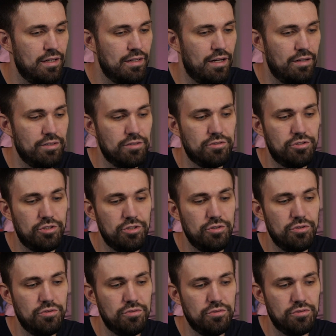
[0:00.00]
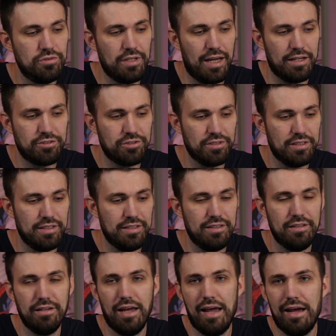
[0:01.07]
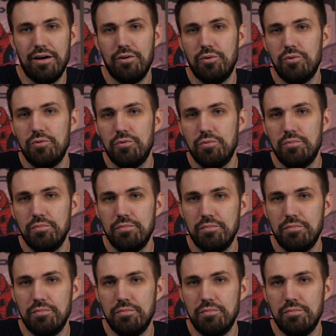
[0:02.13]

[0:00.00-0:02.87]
now you'll choose actually how